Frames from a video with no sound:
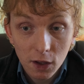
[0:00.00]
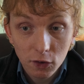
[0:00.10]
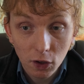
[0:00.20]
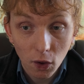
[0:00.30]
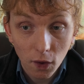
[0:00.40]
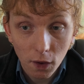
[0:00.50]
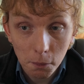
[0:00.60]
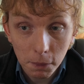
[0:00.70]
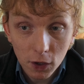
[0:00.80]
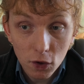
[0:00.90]
So
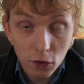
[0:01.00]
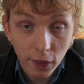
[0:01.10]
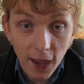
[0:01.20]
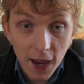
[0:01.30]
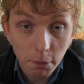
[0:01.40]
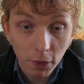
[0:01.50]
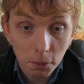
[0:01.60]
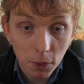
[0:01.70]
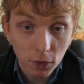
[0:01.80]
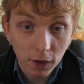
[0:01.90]
because the aim of the
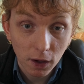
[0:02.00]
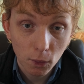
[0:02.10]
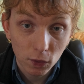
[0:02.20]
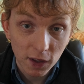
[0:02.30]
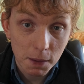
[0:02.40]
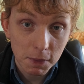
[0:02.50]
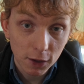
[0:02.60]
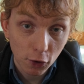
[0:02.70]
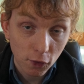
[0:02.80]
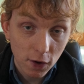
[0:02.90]
music I was aiming
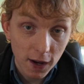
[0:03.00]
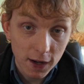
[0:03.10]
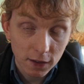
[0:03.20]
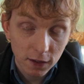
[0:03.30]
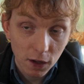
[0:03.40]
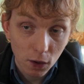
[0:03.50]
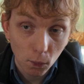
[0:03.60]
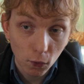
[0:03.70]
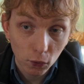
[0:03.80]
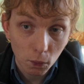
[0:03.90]
to create
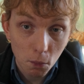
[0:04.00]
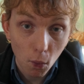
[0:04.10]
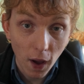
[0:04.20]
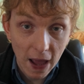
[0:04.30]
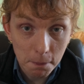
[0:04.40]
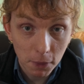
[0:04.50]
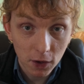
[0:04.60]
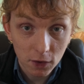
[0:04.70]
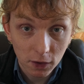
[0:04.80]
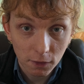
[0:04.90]
was more
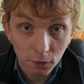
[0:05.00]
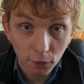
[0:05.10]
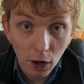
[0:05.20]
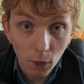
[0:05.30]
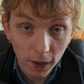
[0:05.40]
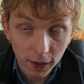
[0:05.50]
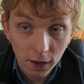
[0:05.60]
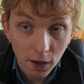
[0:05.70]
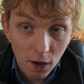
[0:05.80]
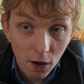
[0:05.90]
ambient and flowing,
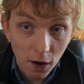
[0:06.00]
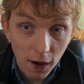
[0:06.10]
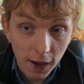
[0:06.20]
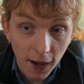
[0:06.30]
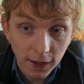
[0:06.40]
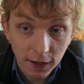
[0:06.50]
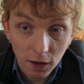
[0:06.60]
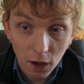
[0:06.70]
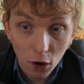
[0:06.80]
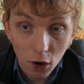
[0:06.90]
I added
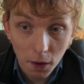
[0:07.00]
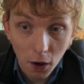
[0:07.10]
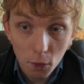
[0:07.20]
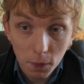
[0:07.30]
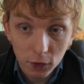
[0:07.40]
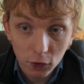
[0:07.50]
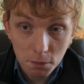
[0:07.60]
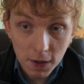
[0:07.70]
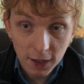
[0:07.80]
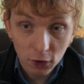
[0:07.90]
a whole bunch of
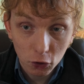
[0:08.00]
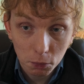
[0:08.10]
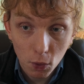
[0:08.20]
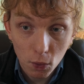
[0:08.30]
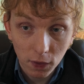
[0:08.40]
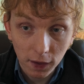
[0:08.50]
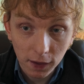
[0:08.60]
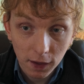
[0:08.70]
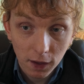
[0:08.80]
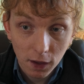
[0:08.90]
MIDI smoothing.
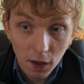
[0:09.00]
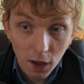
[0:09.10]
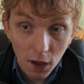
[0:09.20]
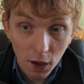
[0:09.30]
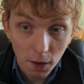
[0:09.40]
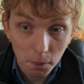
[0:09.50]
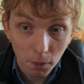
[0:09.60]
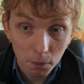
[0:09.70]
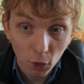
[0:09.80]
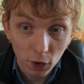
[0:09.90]
I'm
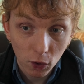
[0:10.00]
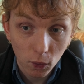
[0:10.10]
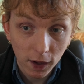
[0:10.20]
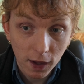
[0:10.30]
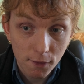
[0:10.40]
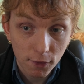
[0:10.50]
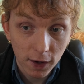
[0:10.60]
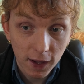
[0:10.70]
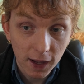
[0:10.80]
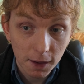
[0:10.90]
not going to quite cover it
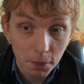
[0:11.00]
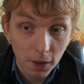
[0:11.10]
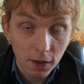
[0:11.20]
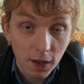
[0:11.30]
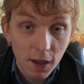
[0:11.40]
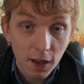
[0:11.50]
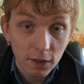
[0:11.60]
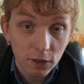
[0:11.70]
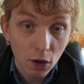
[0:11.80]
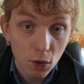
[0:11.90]
here, but
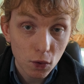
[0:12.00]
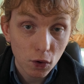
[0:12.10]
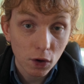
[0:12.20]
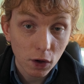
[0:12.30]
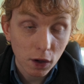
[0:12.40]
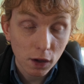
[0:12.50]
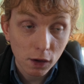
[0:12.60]
so you can